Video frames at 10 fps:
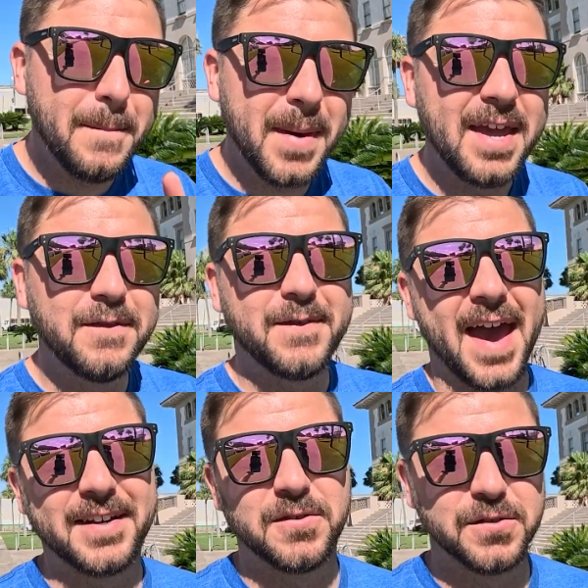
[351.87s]
main
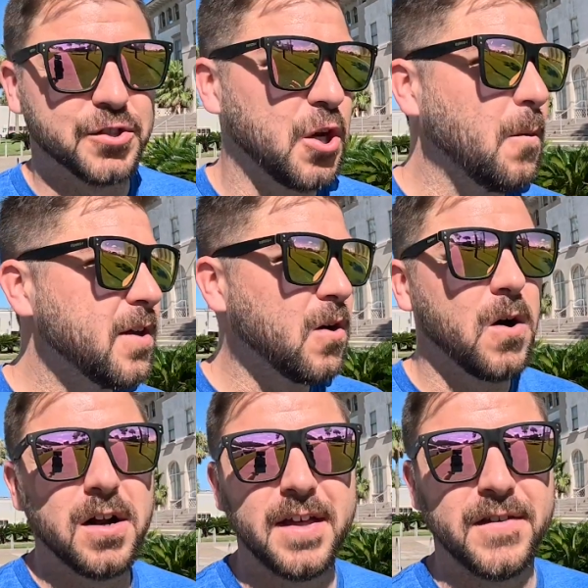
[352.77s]
factors going
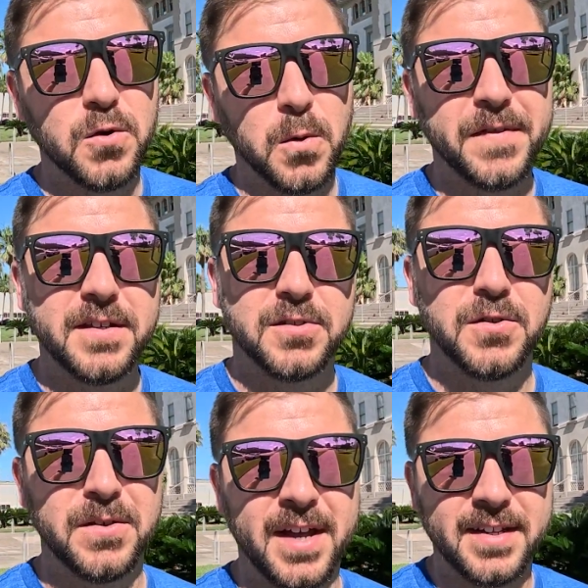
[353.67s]
on in the
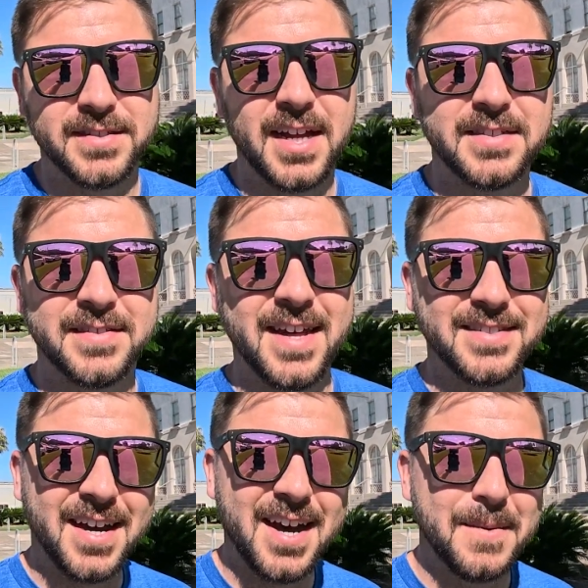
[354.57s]
northeastern United States at
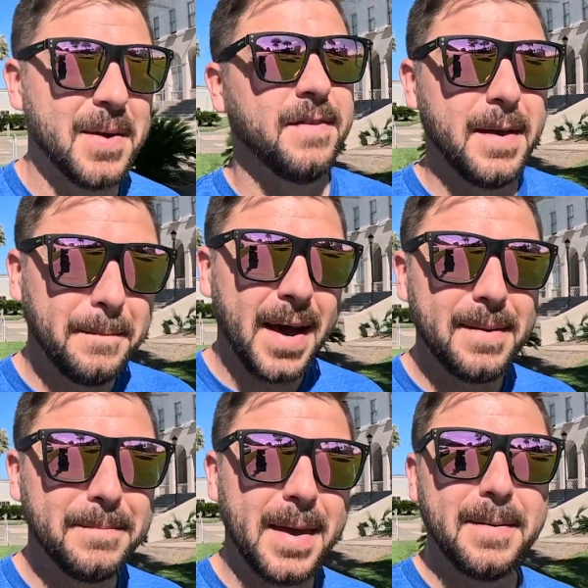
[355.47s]
that time that
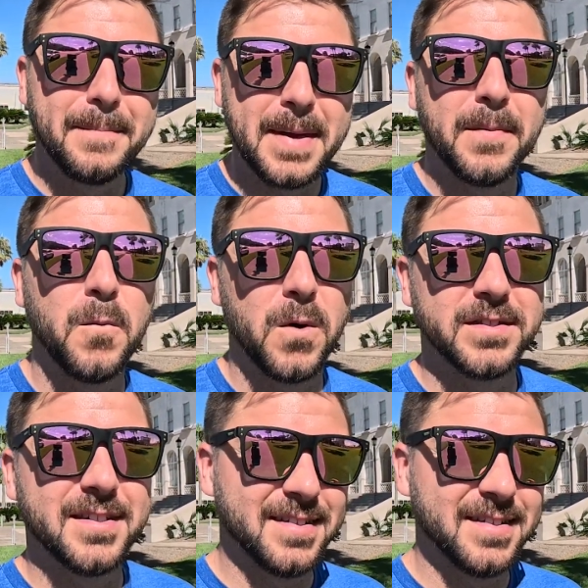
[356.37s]
might make people want to